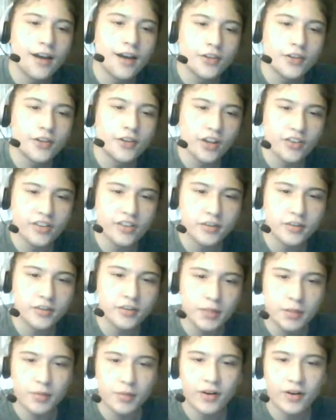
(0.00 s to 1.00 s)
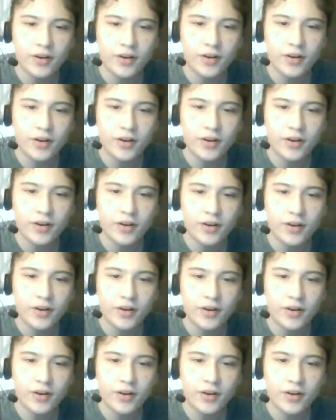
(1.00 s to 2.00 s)
Justin Bieber hadn't been
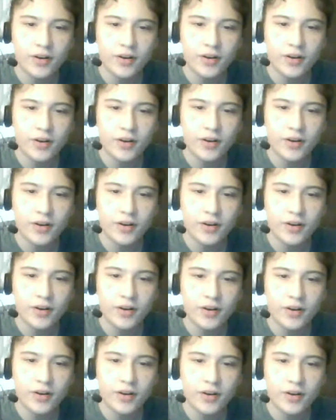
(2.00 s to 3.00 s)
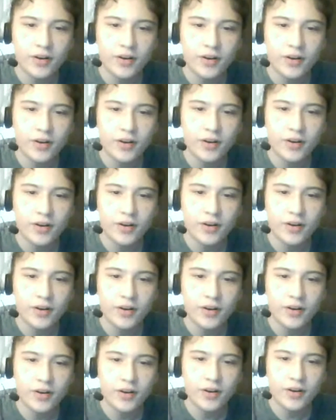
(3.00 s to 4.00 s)
born yet. Thank
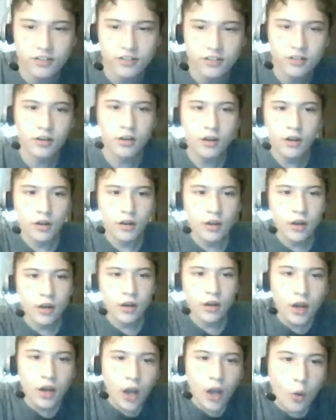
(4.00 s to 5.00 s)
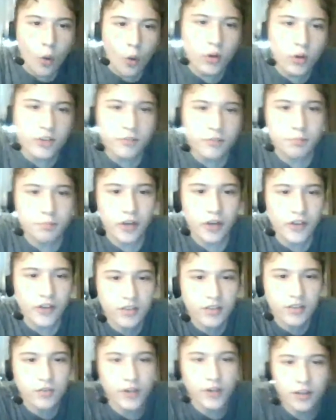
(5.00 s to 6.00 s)
gosh. One of Bill
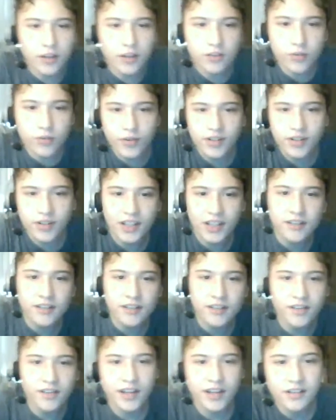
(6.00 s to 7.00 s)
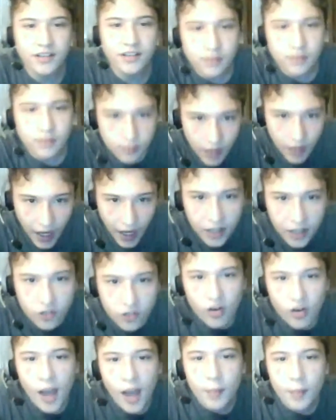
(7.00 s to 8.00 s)
Hicks' funniest routines is a
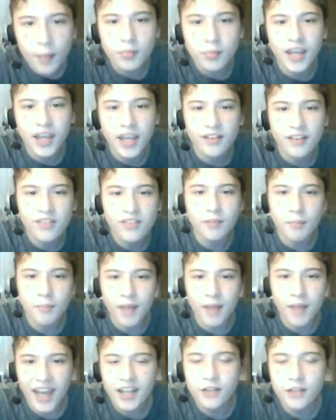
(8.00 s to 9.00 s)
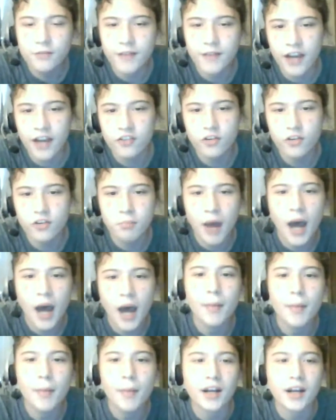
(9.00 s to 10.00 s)
diatribe against manufactured
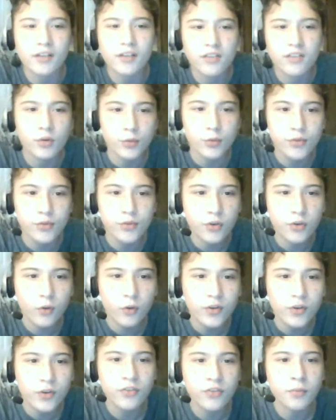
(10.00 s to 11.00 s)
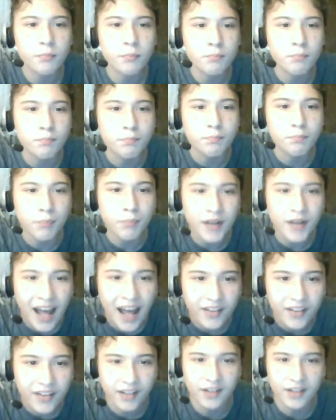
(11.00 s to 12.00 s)
pop acts whose soulless
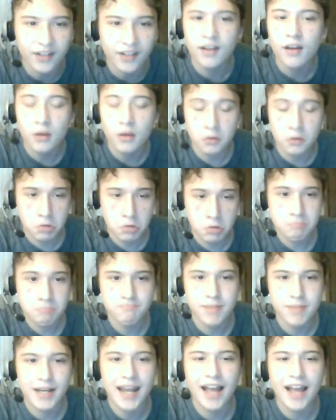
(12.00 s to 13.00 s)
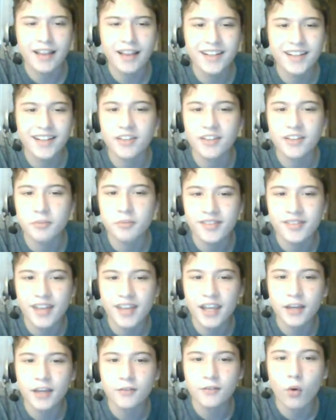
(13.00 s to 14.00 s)
banality is
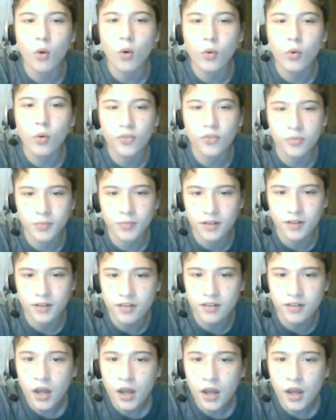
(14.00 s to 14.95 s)
mistaken for wholesomeness.